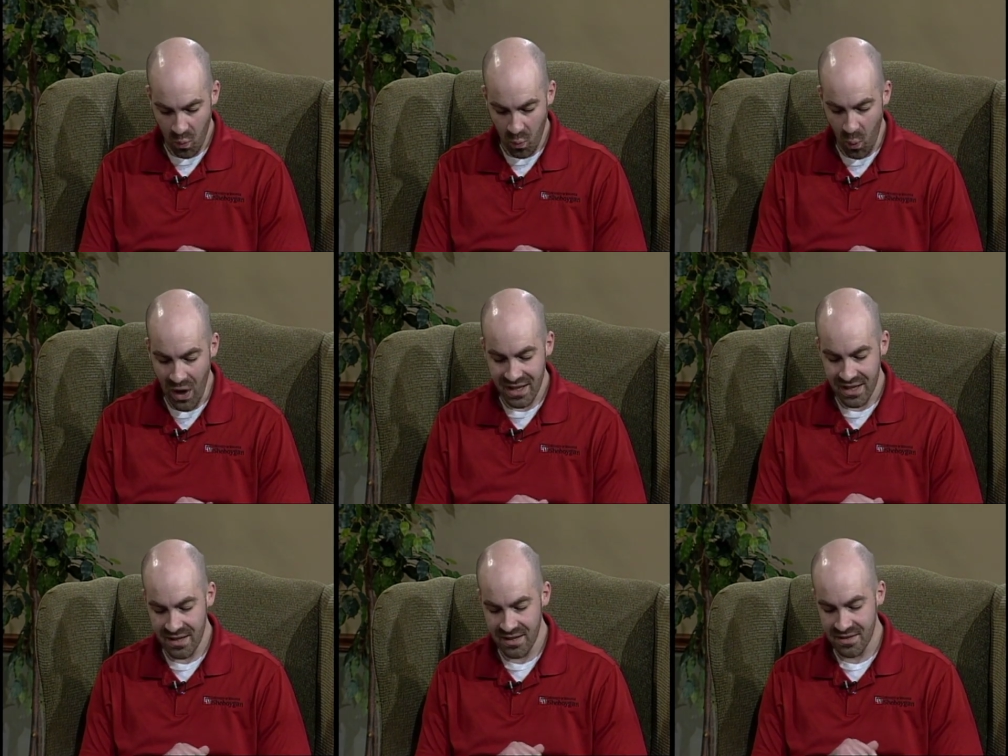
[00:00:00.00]

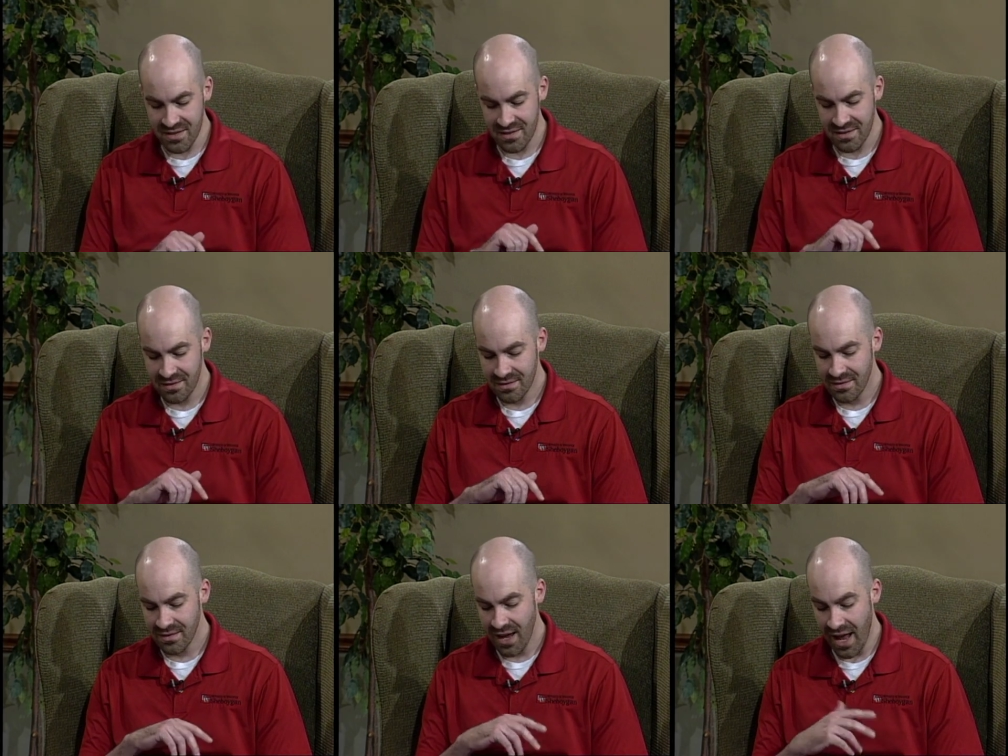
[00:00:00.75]
what is
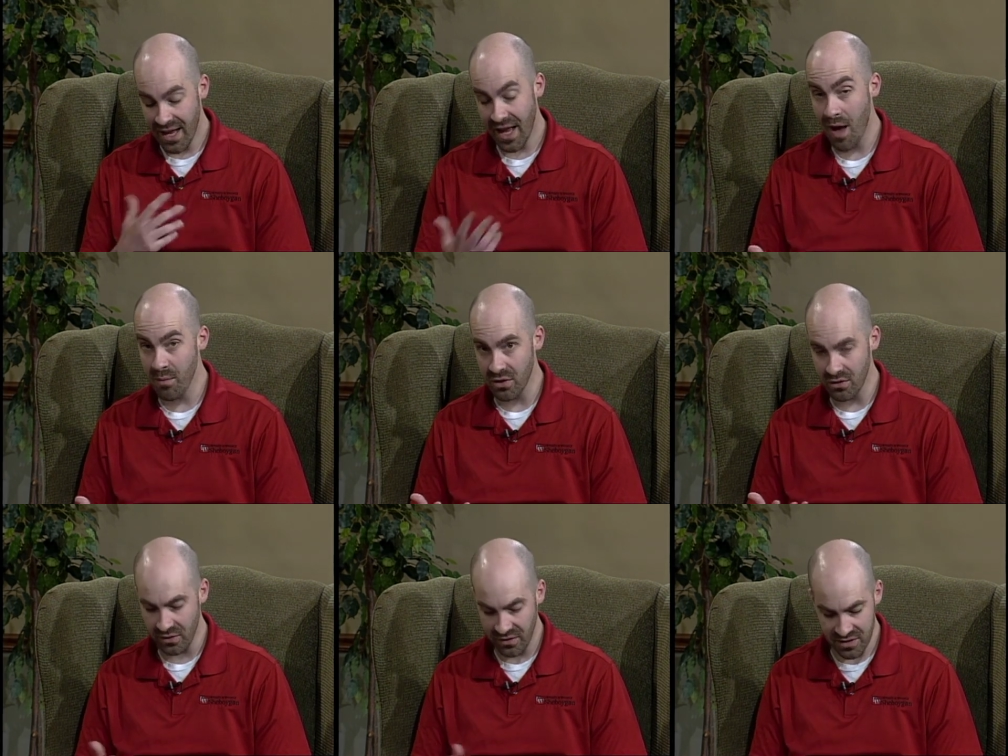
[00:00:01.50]
a chemical?